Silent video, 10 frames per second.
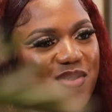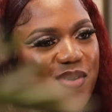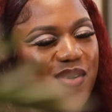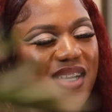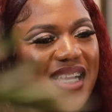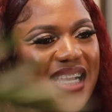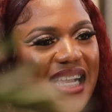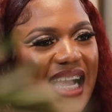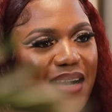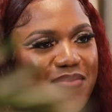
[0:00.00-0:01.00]
so.
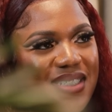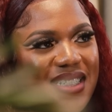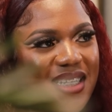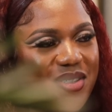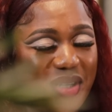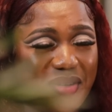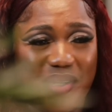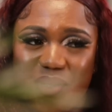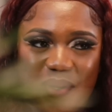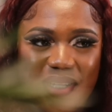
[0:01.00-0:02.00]
I'm just like, do I
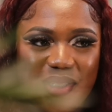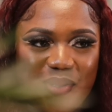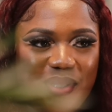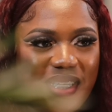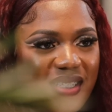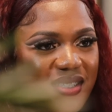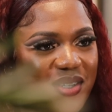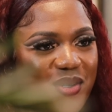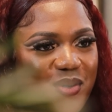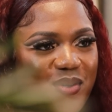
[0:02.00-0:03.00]
really want to do
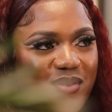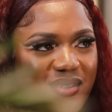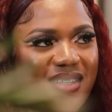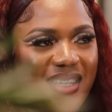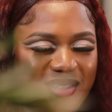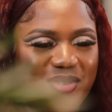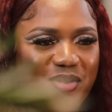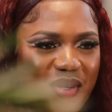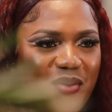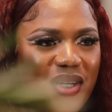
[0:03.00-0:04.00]
this? You know, like, do
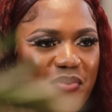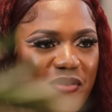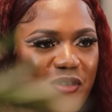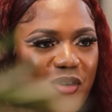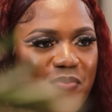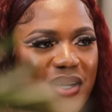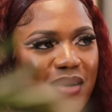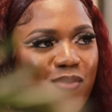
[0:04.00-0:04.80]
you really want to perform? But